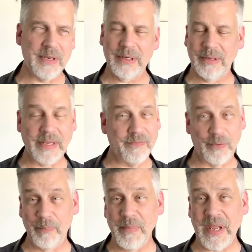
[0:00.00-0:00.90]
Like
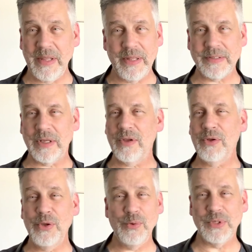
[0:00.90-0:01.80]
for me, that's a
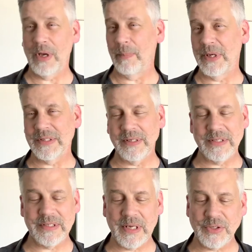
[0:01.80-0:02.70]
huge help because
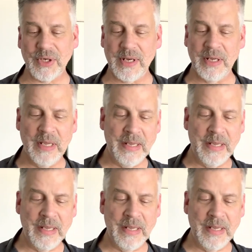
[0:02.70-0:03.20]
it's such a